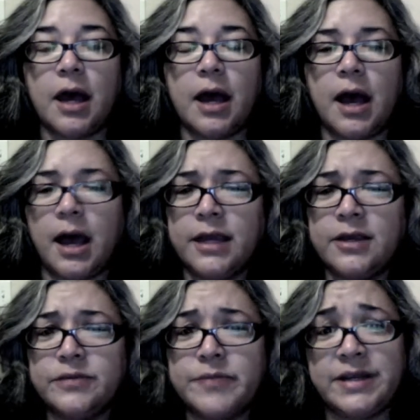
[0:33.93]
I
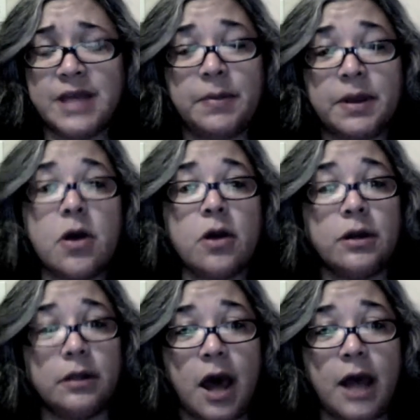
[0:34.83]
use my debit card
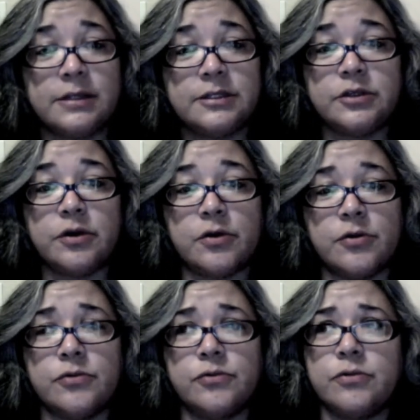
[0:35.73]
a lot,
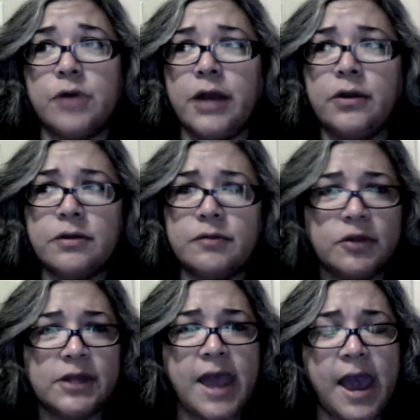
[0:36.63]
so I don't
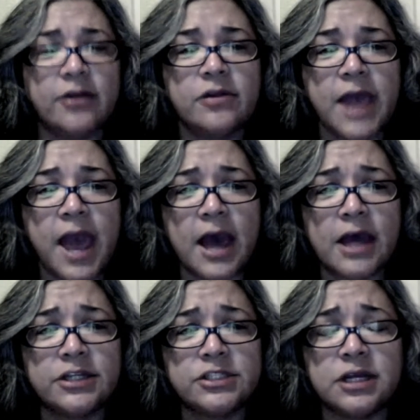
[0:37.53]
really handle
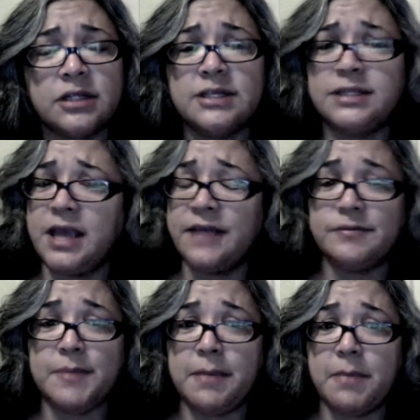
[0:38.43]
cash unless he gives
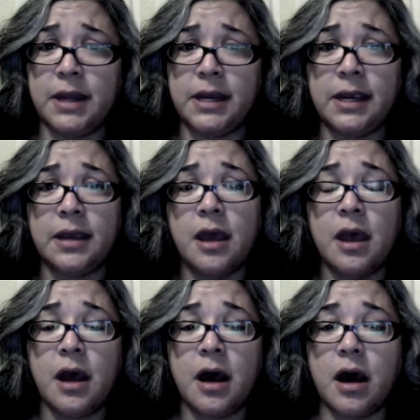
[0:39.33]
me money
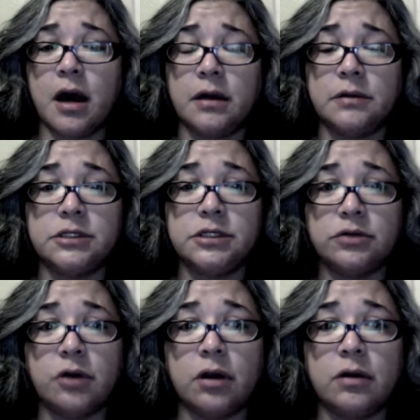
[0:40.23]
to
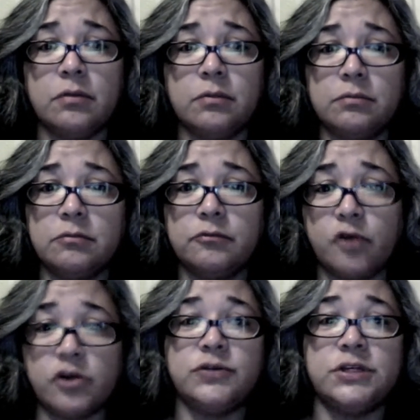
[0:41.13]
do our
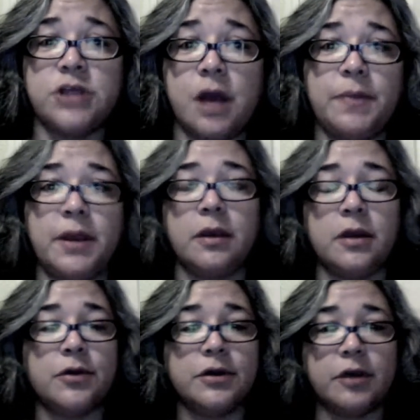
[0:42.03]
grocery shopping.
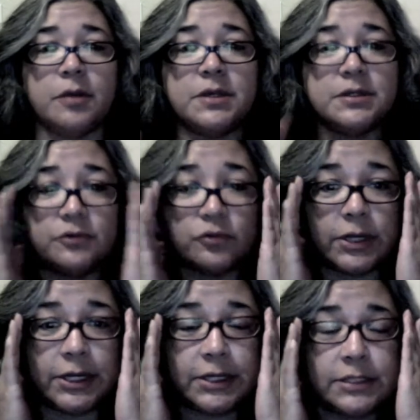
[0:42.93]
He'll give me some
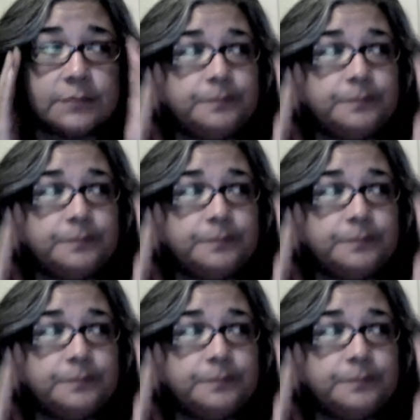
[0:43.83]
20s.